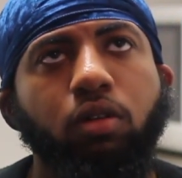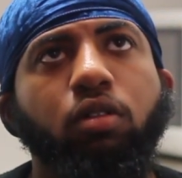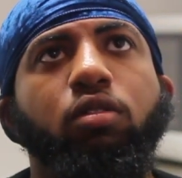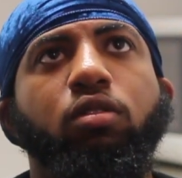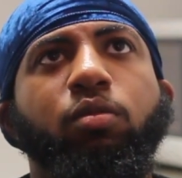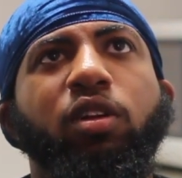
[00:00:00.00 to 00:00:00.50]

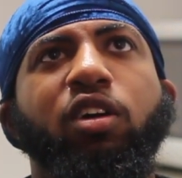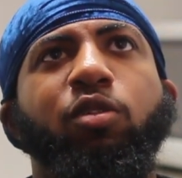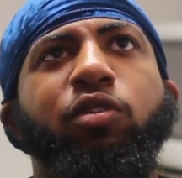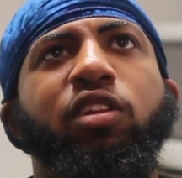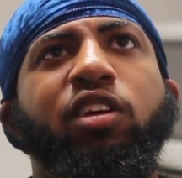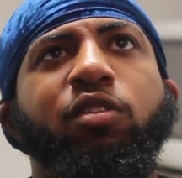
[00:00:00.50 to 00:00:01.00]
Um, nah,
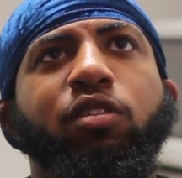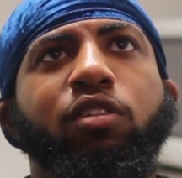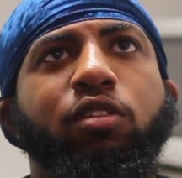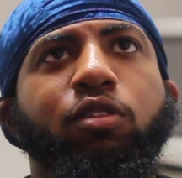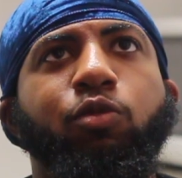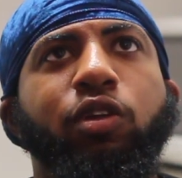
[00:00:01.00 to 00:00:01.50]
we left,
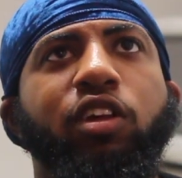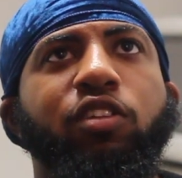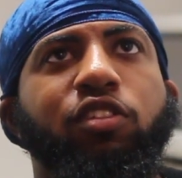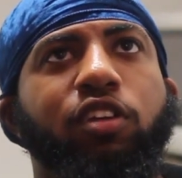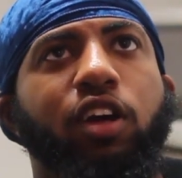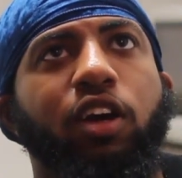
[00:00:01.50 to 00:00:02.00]
look, look, we
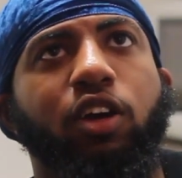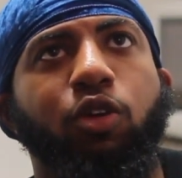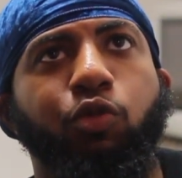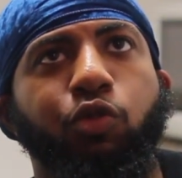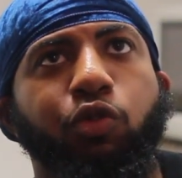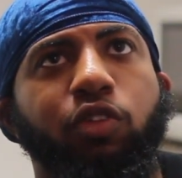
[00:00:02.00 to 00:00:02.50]
left Chicago
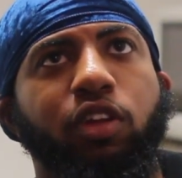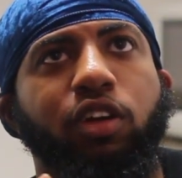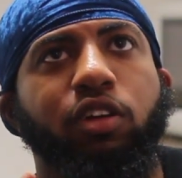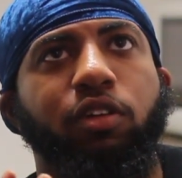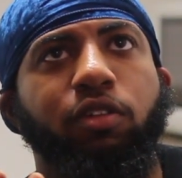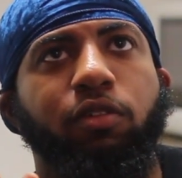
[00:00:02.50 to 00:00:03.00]
when we was
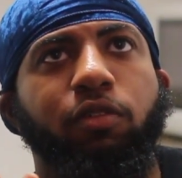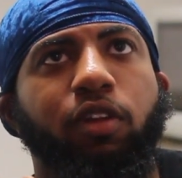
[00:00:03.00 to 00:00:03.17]
like,